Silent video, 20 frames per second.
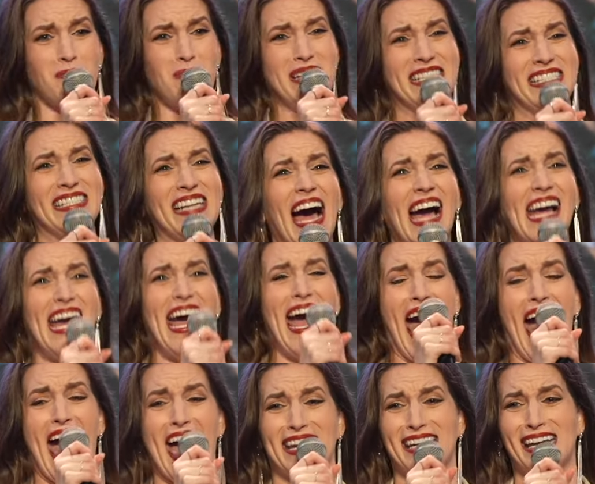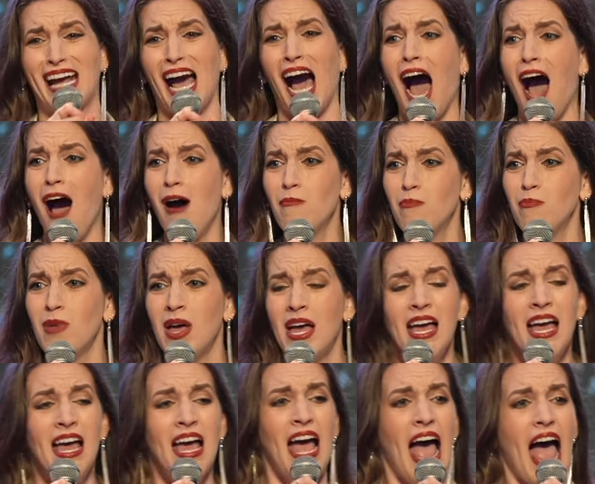The Messiah had come.
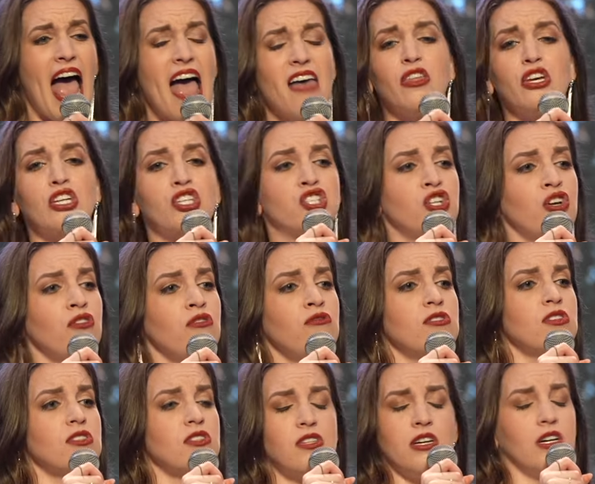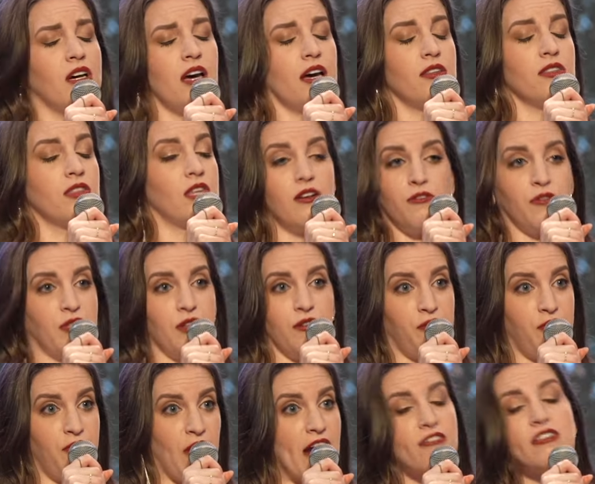And the Jews,
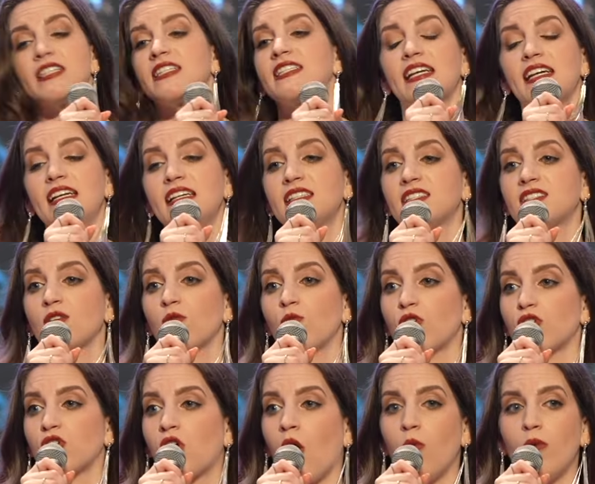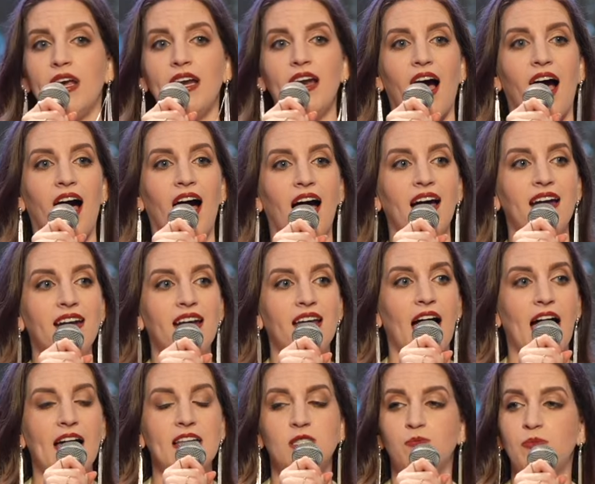the Pharisees were going on
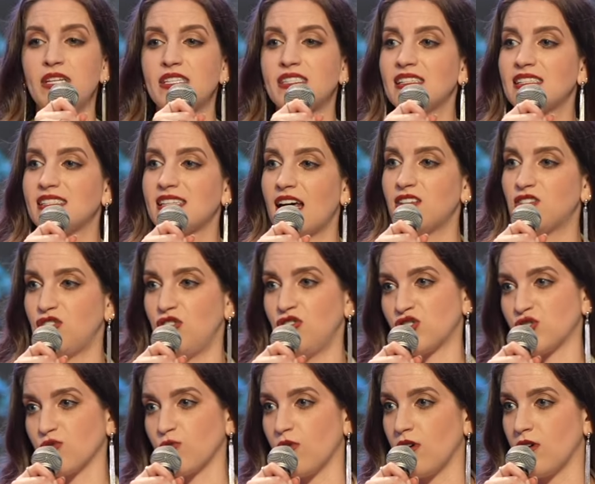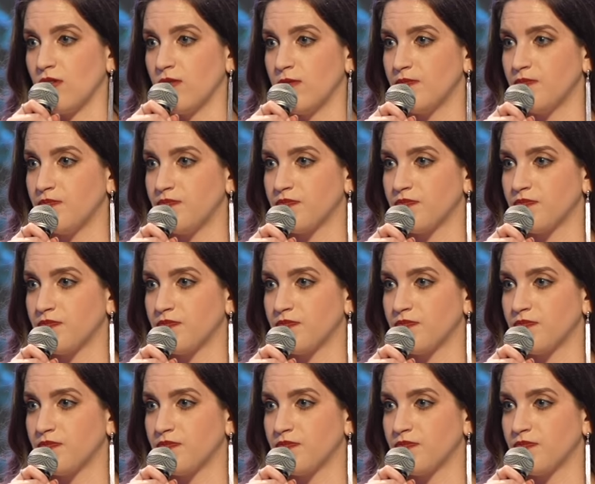as business as usual.